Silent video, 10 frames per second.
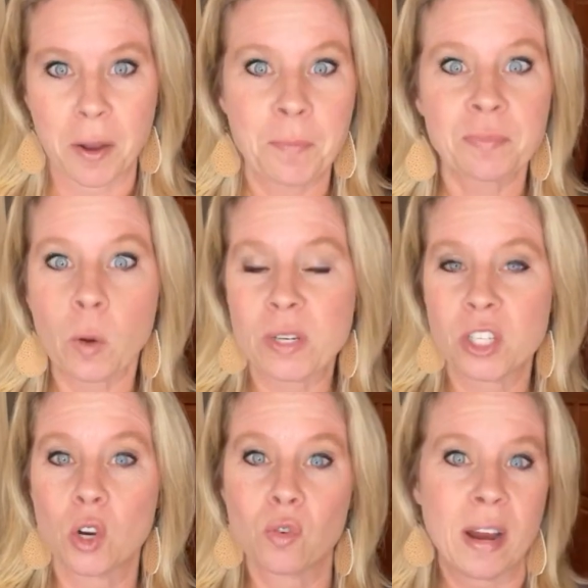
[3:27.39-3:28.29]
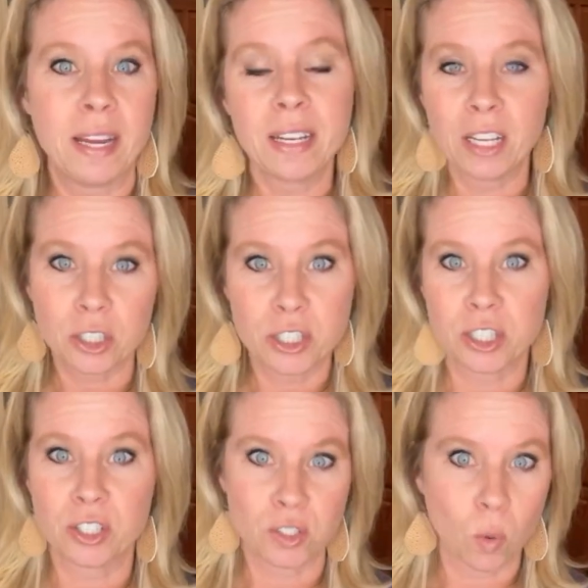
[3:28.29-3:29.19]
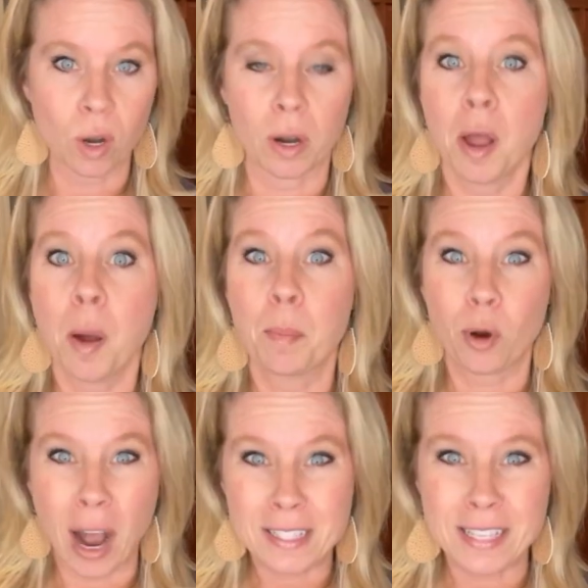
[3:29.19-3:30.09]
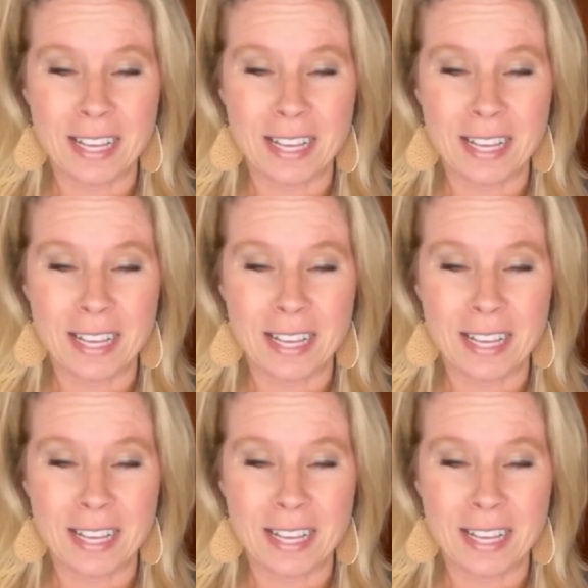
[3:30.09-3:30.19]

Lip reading: which is a great energy store process,